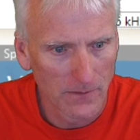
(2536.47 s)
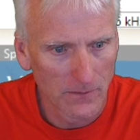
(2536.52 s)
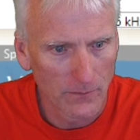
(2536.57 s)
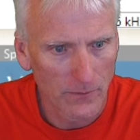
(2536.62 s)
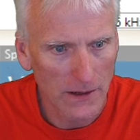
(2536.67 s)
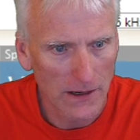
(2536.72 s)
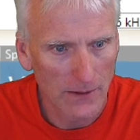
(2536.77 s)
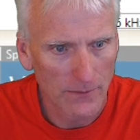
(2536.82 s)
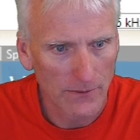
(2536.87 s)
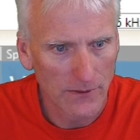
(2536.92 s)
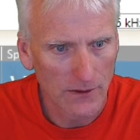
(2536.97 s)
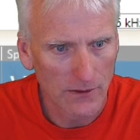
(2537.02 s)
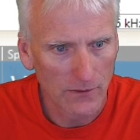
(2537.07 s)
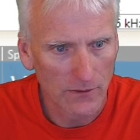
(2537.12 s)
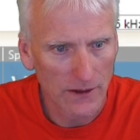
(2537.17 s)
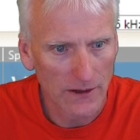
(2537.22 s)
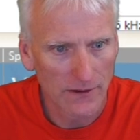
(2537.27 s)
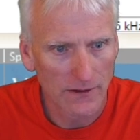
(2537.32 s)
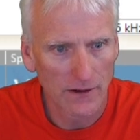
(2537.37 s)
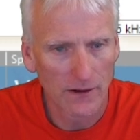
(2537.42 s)
probably
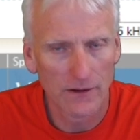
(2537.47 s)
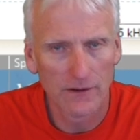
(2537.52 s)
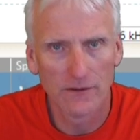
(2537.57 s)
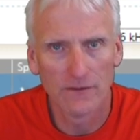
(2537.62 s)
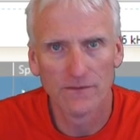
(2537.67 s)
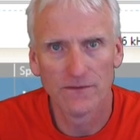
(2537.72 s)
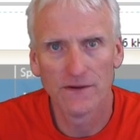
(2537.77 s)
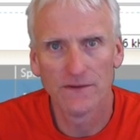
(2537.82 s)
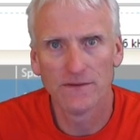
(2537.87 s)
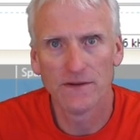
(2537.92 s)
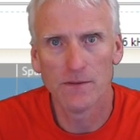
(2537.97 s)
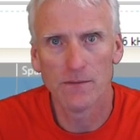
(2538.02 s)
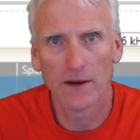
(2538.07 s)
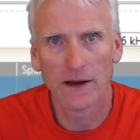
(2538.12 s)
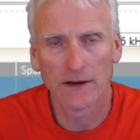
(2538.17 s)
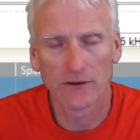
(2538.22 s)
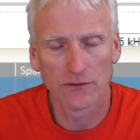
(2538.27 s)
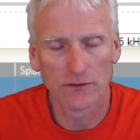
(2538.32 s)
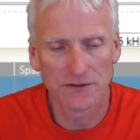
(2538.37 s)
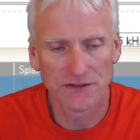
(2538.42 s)
around 150
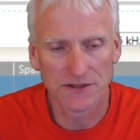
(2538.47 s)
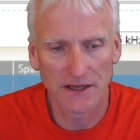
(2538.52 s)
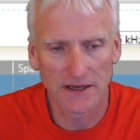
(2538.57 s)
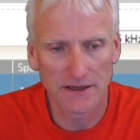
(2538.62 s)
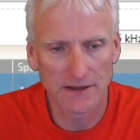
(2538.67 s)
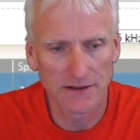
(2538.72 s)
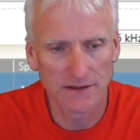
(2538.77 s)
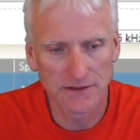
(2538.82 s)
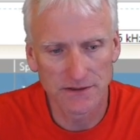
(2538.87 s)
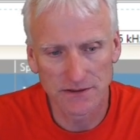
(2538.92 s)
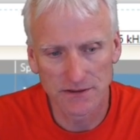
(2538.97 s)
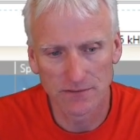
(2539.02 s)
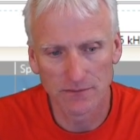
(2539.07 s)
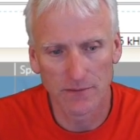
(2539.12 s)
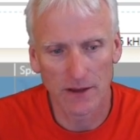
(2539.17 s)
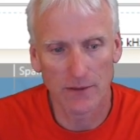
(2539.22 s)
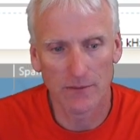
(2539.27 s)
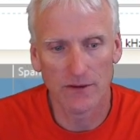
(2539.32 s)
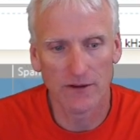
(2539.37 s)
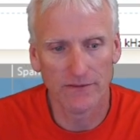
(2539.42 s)
microseconds,
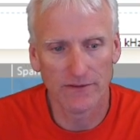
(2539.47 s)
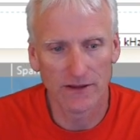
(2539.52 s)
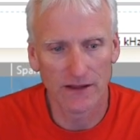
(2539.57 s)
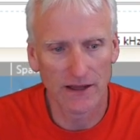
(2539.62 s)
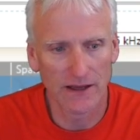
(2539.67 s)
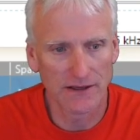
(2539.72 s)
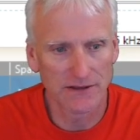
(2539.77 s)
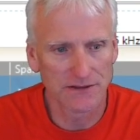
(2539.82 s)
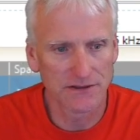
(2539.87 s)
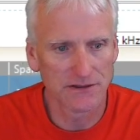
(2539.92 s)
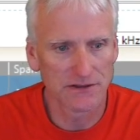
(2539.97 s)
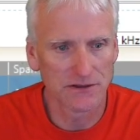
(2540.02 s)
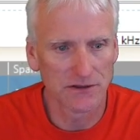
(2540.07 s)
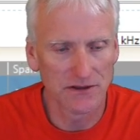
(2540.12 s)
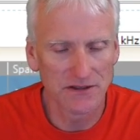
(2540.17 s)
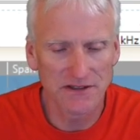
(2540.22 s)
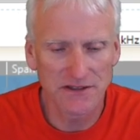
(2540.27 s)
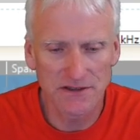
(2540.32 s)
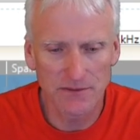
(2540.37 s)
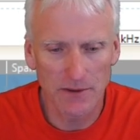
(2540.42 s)
maybe even less. So
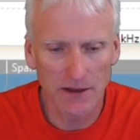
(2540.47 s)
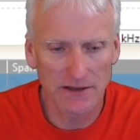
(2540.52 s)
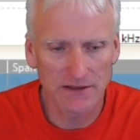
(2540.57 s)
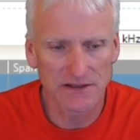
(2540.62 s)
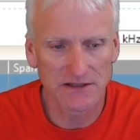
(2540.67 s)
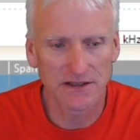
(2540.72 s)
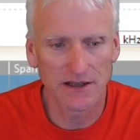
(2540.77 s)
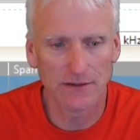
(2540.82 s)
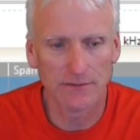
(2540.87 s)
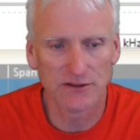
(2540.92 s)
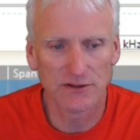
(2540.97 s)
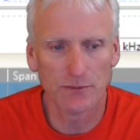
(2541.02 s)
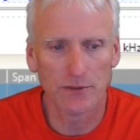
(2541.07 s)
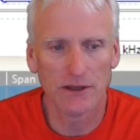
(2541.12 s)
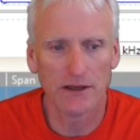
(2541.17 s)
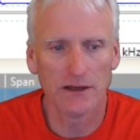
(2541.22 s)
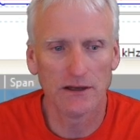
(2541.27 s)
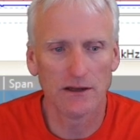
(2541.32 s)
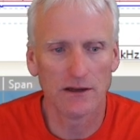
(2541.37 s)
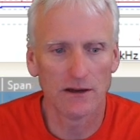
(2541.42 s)
this is about the same
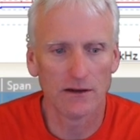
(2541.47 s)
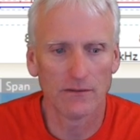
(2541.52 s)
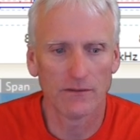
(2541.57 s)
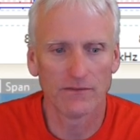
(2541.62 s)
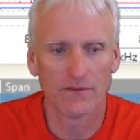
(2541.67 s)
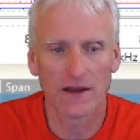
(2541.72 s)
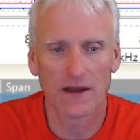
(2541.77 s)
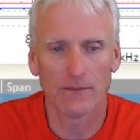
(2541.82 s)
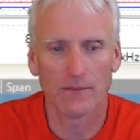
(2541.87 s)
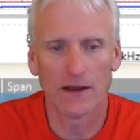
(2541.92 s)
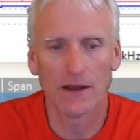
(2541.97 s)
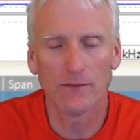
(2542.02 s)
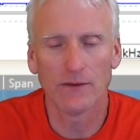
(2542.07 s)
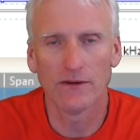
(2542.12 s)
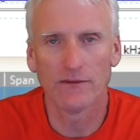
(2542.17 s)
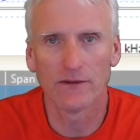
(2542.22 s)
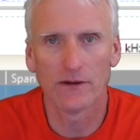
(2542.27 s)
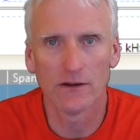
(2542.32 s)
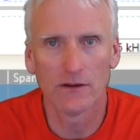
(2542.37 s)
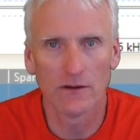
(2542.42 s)
speed, if not maybe
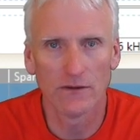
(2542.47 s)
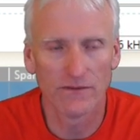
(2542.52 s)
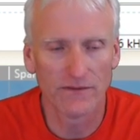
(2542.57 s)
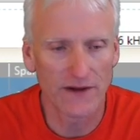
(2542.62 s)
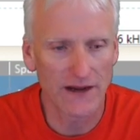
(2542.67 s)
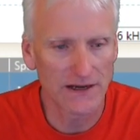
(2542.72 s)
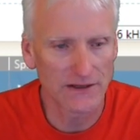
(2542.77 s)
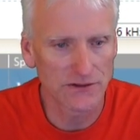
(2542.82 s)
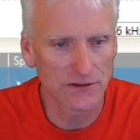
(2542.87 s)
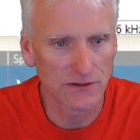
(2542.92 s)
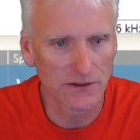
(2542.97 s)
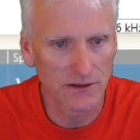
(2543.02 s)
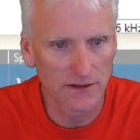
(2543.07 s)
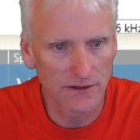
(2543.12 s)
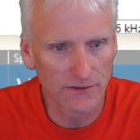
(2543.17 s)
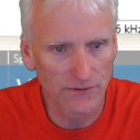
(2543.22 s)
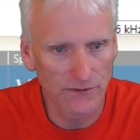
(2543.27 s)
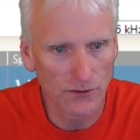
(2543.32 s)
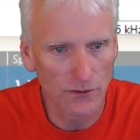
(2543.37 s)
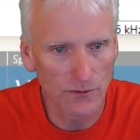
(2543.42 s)
even a little faster than
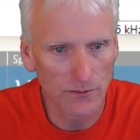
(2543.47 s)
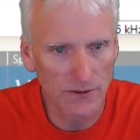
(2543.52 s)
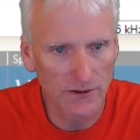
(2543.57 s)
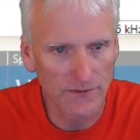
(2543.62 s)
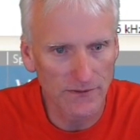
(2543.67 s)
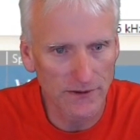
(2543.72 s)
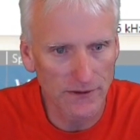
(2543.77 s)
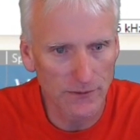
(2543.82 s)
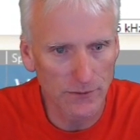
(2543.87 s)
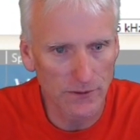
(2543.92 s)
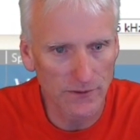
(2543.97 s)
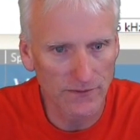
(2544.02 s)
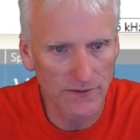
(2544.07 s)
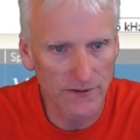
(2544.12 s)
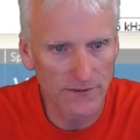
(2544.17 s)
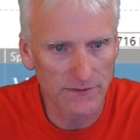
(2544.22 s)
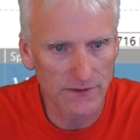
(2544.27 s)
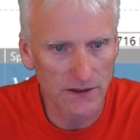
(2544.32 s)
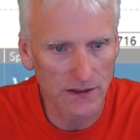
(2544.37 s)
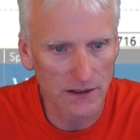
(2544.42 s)
the Fluke
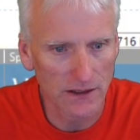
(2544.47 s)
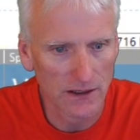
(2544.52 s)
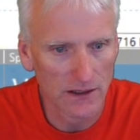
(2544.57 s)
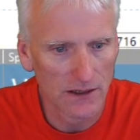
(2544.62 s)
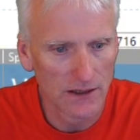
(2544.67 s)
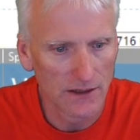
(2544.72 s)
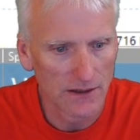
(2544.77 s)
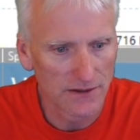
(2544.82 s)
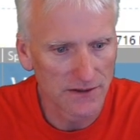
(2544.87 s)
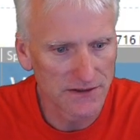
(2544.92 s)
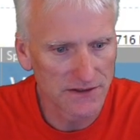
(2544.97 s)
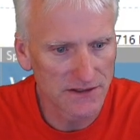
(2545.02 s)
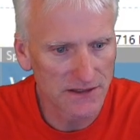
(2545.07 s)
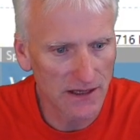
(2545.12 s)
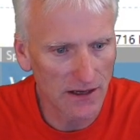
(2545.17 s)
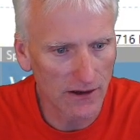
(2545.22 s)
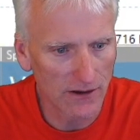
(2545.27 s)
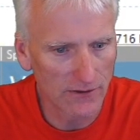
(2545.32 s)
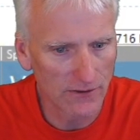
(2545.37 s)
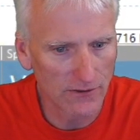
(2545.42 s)
PV350. This is
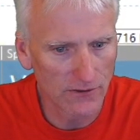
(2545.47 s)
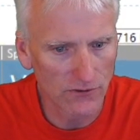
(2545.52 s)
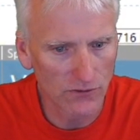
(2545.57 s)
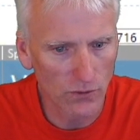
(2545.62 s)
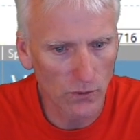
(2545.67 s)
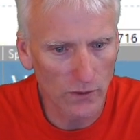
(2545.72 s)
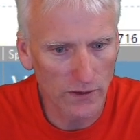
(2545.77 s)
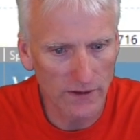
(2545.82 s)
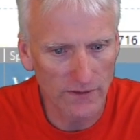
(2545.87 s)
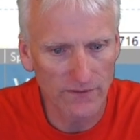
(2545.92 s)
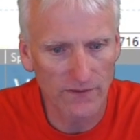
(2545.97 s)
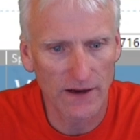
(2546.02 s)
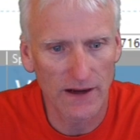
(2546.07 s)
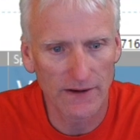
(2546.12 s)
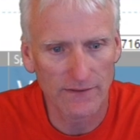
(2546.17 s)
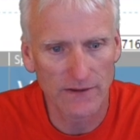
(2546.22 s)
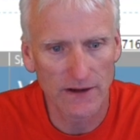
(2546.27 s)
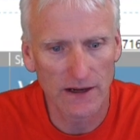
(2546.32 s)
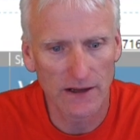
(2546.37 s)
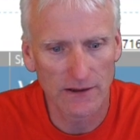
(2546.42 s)
that
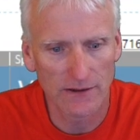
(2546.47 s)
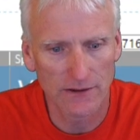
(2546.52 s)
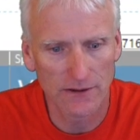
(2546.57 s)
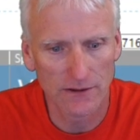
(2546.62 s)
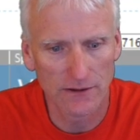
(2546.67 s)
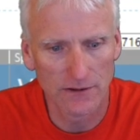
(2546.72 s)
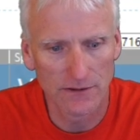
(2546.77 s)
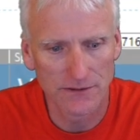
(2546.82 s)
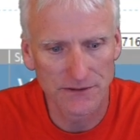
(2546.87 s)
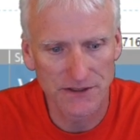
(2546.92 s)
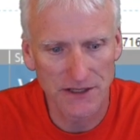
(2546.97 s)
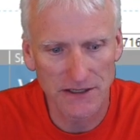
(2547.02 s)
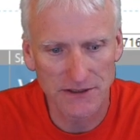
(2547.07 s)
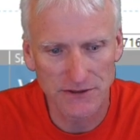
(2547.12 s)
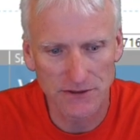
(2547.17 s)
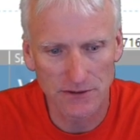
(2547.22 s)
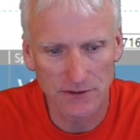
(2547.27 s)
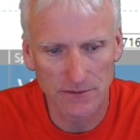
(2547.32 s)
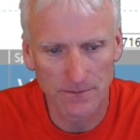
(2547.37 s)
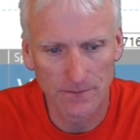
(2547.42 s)
$125
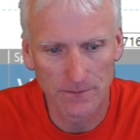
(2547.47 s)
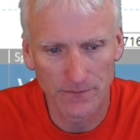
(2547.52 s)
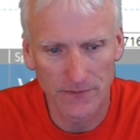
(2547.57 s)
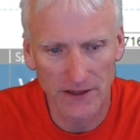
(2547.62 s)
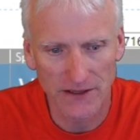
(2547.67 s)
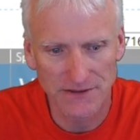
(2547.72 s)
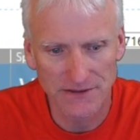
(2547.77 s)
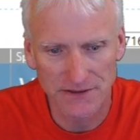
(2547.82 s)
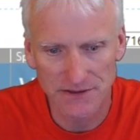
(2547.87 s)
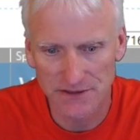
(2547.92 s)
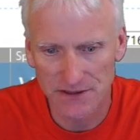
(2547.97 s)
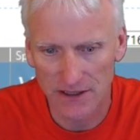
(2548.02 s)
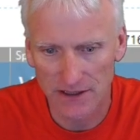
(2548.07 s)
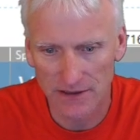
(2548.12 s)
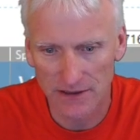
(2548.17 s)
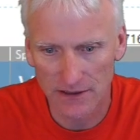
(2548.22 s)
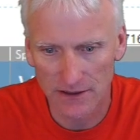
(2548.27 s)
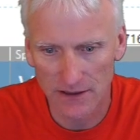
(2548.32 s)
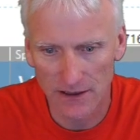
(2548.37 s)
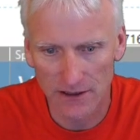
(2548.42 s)
sensor,
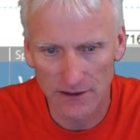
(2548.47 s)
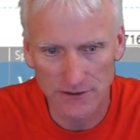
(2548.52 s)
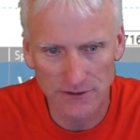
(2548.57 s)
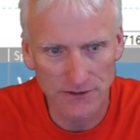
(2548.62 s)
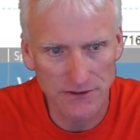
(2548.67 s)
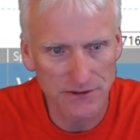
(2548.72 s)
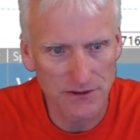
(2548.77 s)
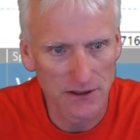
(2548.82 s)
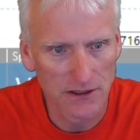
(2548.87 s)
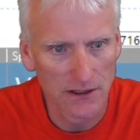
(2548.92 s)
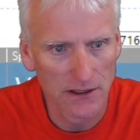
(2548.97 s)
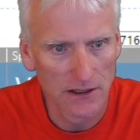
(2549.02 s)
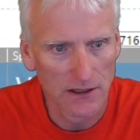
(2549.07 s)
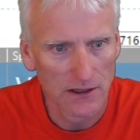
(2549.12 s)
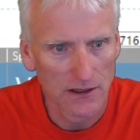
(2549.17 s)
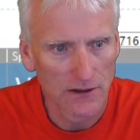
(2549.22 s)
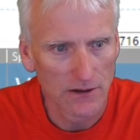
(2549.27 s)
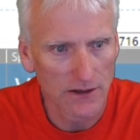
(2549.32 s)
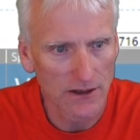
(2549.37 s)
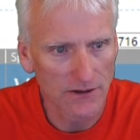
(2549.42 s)
SSI Technologies.
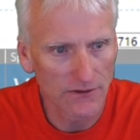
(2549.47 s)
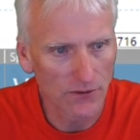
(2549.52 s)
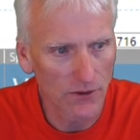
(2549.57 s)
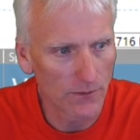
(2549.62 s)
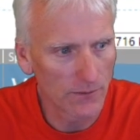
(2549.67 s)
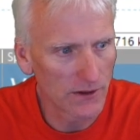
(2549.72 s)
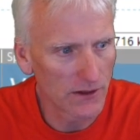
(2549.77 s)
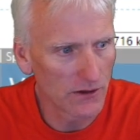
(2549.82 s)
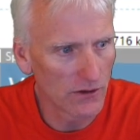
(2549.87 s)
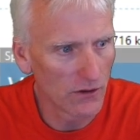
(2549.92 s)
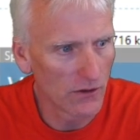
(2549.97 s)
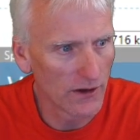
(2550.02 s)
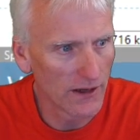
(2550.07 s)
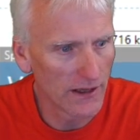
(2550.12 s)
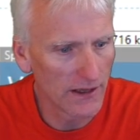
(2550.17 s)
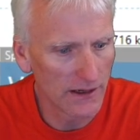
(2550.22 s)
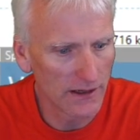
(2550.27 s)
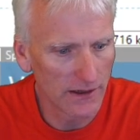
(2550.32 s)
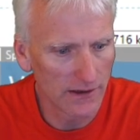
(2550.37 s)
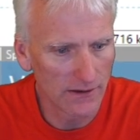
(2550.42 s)
Okay, so I'm going to go
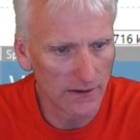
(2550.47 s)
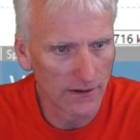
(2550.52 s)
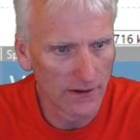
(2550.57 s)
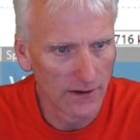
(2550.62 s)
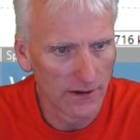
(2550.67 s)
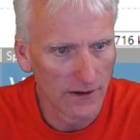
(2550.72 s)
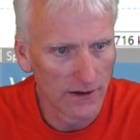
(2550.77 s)
ahead and